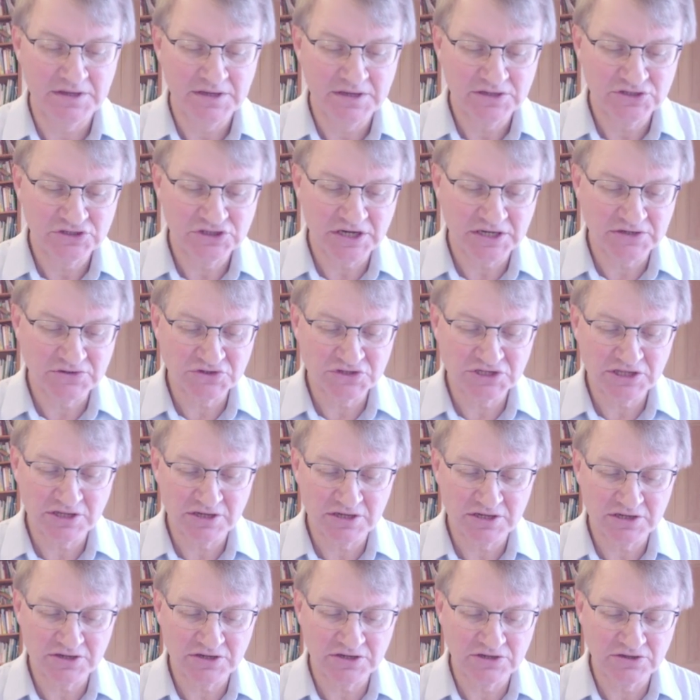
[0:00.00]
Channels
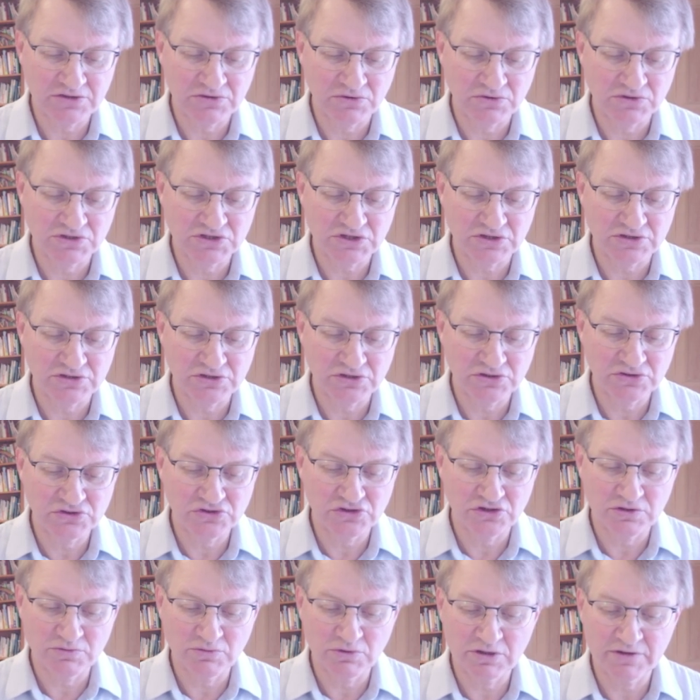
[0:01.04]
like yours on
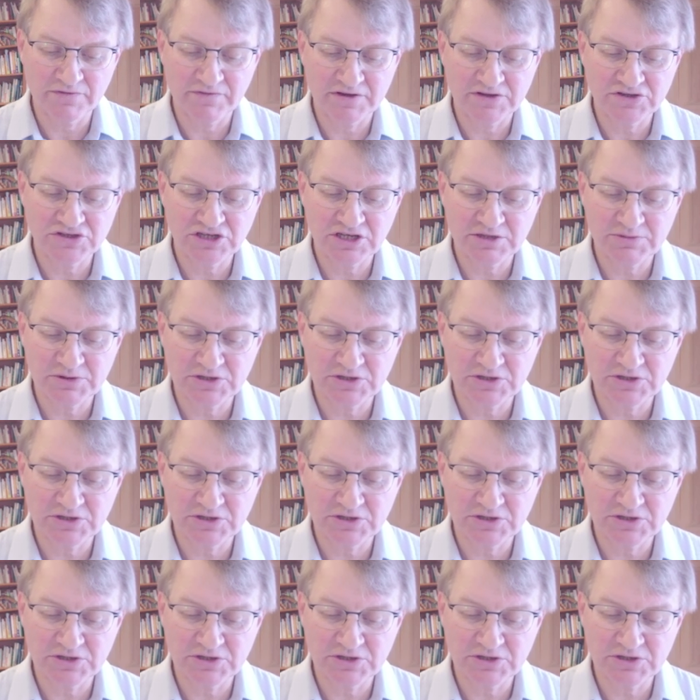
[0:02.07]
YouTube will eventually